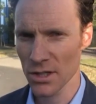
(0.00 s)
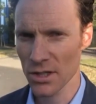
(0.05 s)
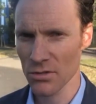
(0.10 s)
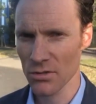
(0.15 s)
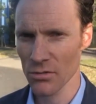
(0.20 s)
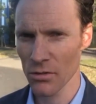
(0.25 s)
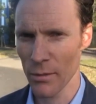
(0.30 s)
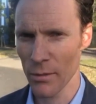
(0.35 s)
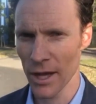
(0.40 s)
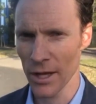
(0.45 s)

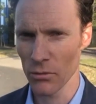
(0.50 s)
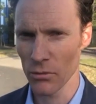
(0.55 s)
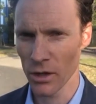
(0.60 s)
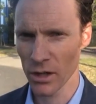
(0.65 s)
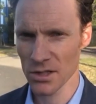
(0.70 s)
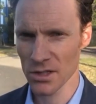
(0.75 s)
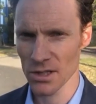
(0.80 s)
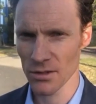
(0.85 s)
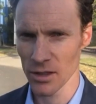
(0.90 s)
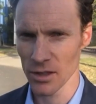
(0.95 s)
risks remain
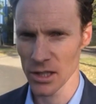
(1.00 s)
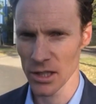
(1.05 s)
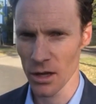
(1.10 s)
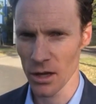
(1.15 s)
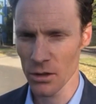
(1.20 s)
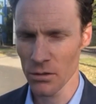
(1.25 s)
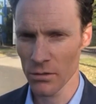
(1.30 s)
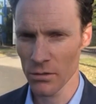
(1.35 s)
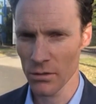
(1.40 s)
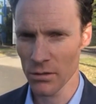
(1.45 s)
relatively
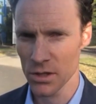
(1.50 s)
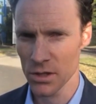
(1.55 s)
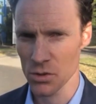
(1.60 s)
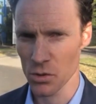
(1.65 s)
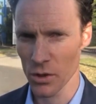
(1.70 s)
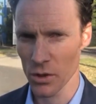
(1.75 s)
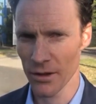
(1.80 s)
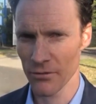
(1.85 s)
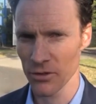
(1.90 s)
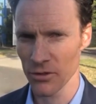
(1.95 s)
low as
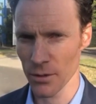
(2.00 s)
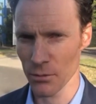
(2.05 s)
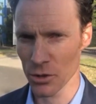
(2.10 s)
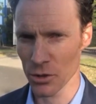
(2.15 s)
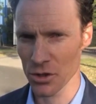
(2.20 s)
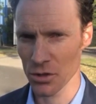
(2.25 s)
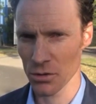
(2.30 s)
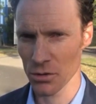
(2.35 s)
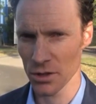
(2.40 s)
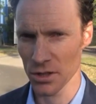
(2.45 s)
we have debt
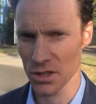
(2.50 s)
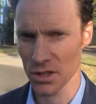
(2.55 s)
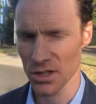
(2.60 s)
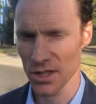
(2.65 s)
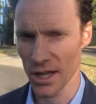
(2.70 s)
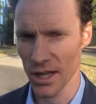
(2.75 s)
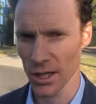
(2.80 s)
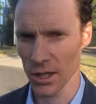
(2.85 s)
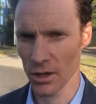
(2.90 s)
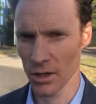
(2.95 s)
maturities
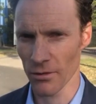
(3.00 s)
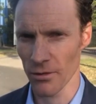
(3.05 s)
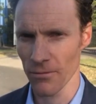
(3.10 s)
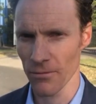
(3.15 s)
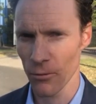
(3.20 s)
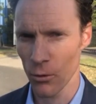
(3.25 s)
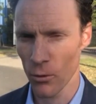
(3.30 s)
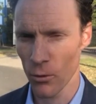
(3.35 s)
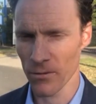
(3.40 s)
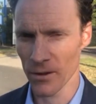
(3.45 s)
staggered over
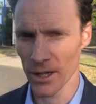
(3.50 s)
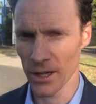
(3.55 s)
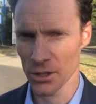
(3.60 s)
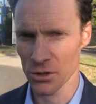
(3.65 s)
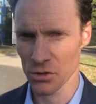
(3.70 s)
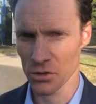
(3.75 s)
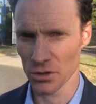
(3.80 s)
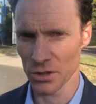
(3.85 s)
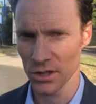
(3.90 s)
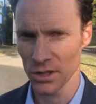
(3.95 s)
4
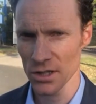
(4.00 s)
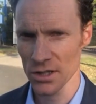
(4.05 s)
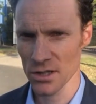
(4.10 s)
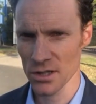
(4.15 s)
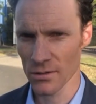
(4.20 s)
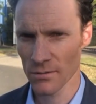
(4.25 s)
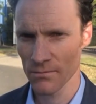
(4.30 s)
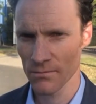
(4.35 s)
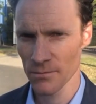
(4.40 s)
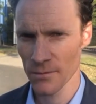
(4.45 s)
financial
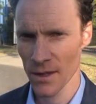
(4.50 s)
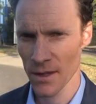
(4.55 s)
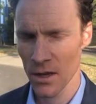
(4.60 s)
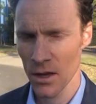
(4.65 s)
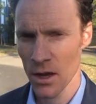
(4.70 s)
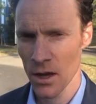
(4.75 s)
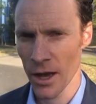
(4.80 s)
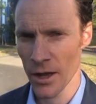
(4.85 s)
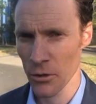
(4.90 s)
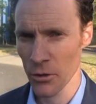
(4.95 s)
years,
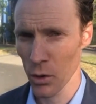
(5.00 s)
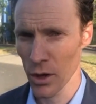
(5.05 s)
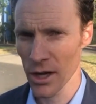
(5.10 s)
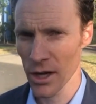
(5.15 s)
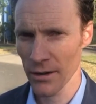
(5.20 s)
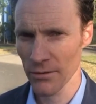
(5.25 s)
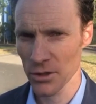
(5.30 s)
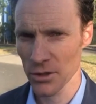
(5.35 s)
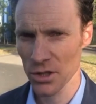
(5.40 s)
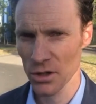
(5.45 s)
and the
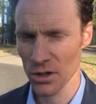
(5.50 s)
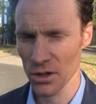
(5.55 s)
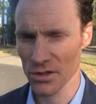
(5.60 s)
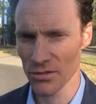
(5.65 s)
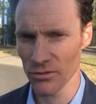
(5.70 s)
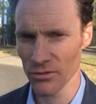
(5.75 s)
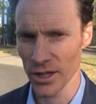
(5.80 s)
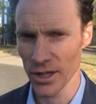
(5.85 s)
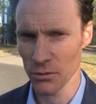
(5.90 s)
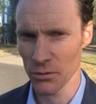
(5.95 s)
weighted average cost
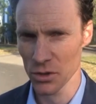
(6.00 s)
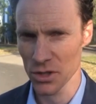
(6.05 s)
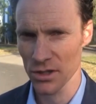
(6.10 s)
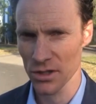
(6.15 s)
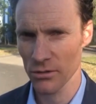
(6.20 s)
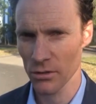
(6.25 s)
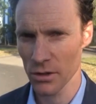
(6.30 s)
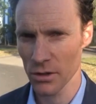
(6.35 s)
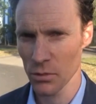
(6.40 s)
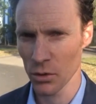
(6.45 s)
of debt was
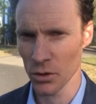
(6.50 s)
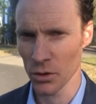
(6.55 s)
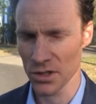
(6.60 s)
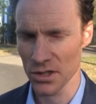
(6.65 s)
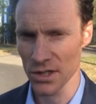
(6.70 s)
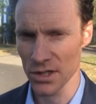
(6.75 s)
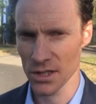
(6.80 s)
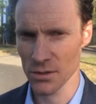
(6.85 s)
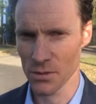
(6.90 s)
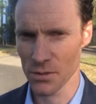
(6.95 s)

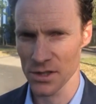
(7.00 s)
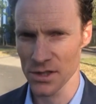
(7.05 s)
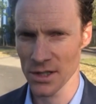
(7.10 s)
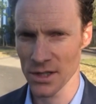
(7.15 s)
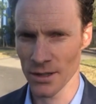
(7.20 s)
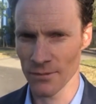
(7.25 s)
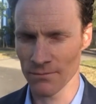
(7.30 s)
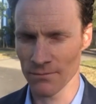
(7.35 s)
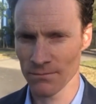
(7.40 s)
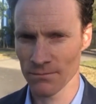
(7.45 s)

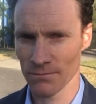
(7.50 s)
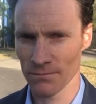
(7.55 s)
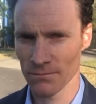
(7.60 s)
3.6%.